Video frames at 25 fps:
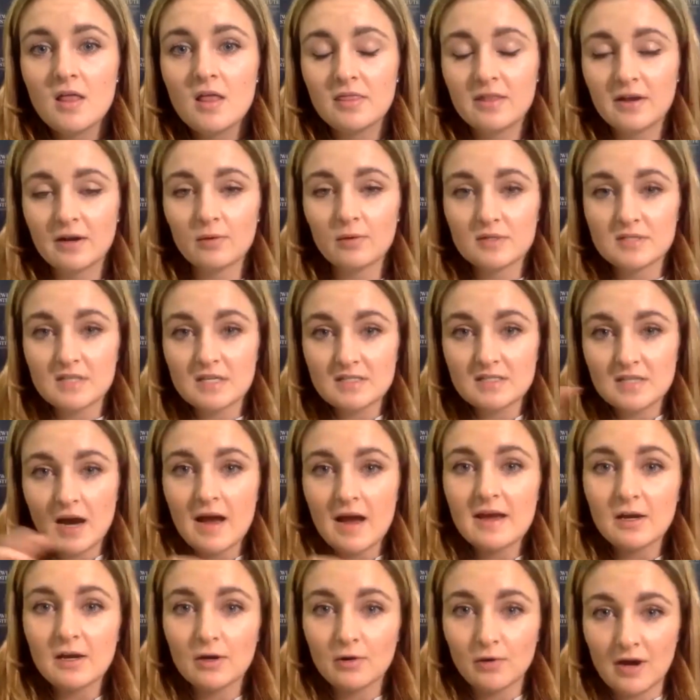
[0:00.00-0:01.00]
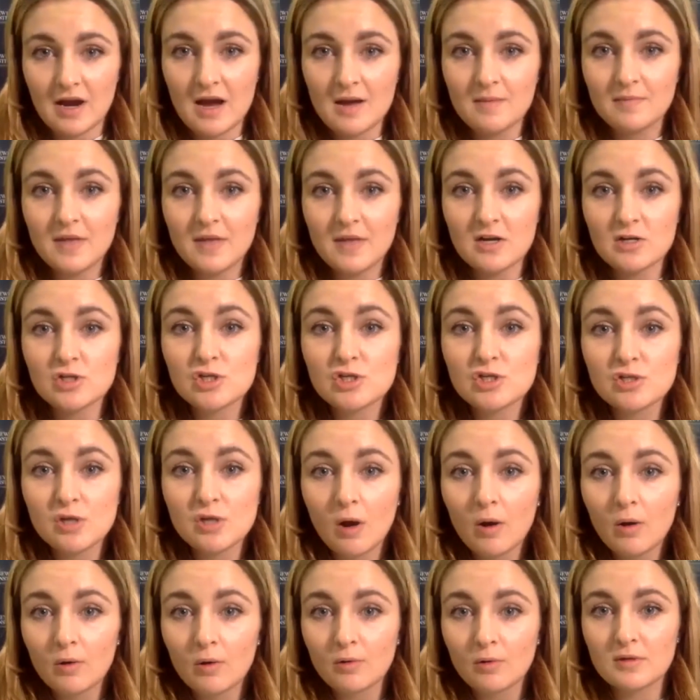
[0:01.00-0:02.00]
there was a diagram that
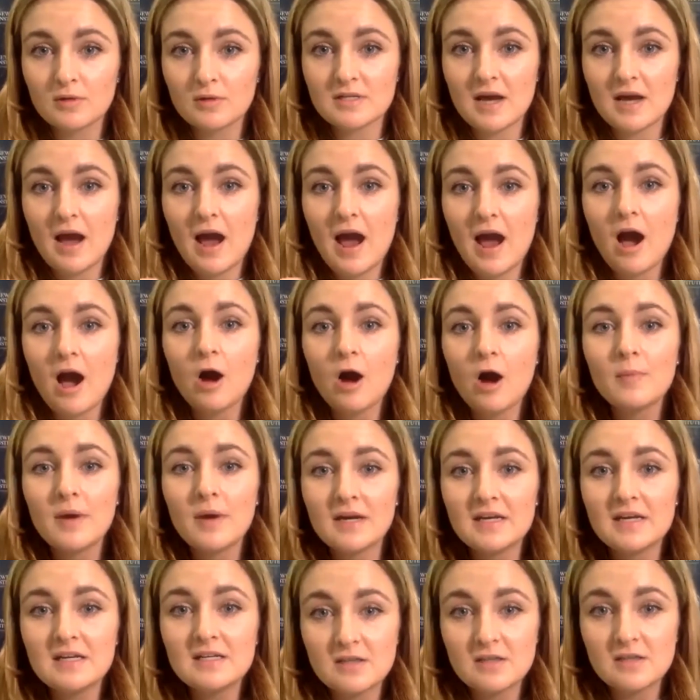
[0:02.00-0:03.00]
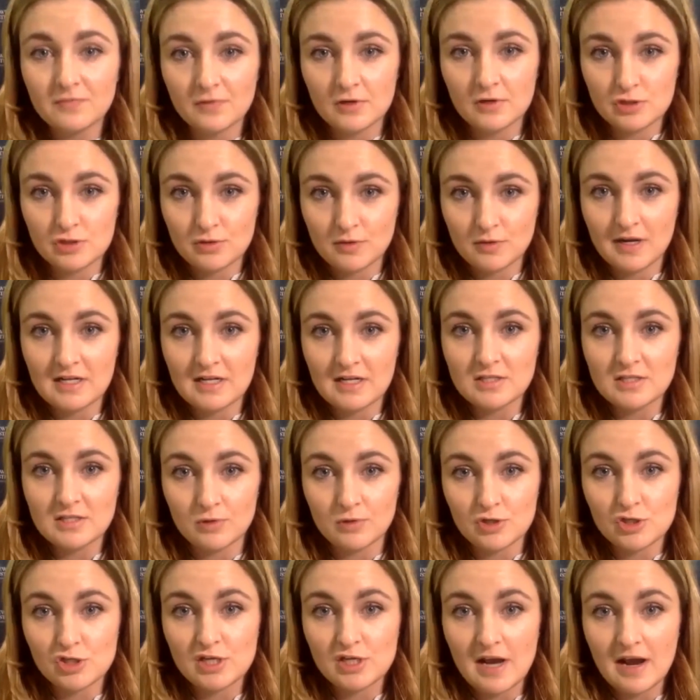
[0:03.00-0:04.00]
showed how many different traits
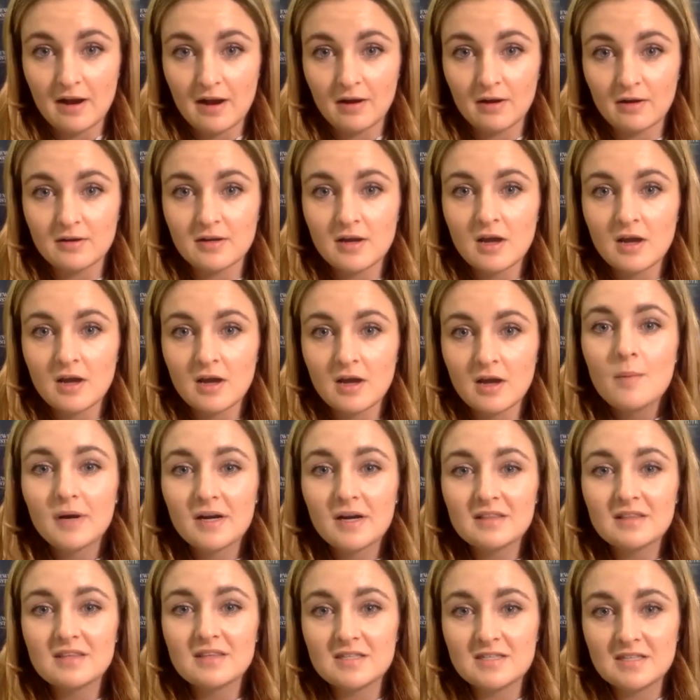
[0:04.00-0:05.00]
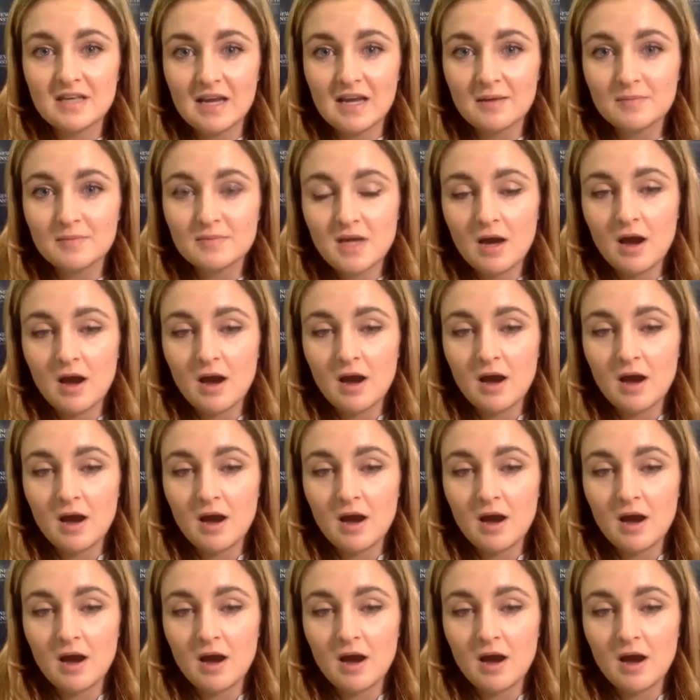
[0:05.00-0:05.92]
were shared, but at the same time,